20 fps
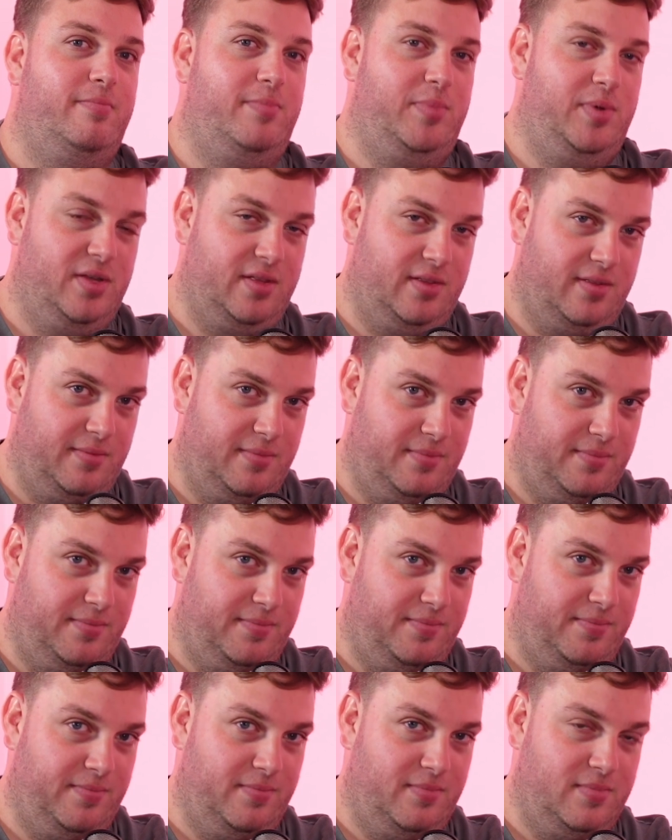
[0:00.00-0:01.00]
person.
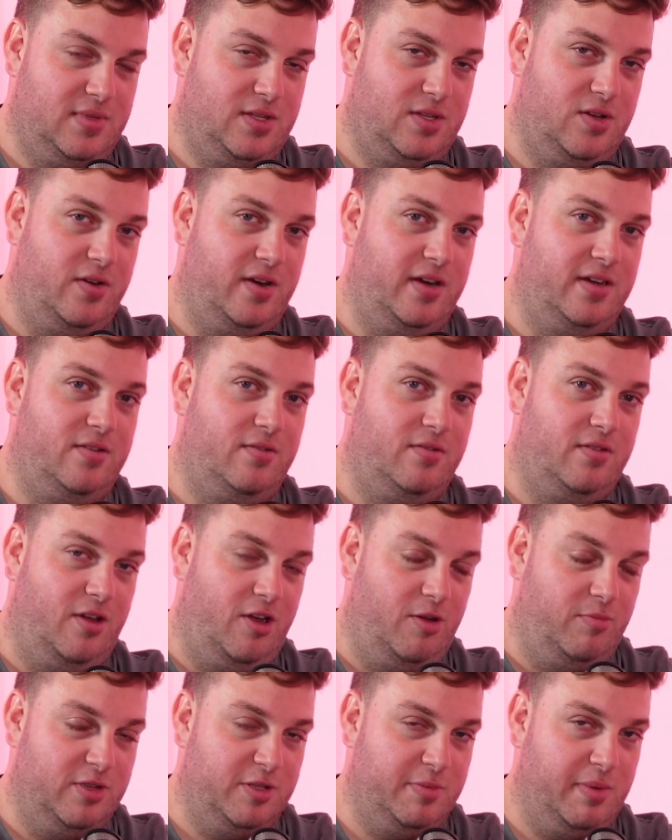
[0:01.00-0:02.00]
Sorry to all the
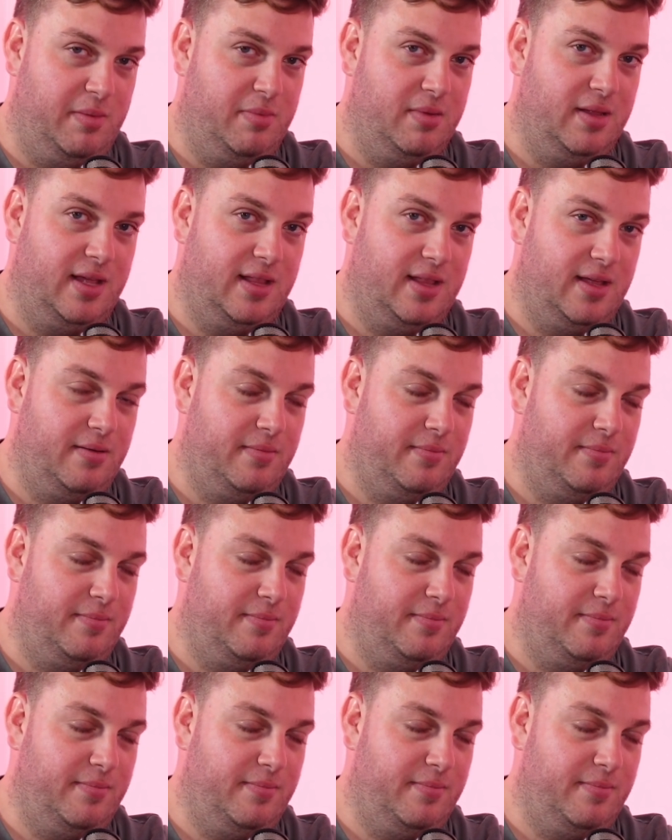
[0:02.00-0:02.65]
homeless people out there.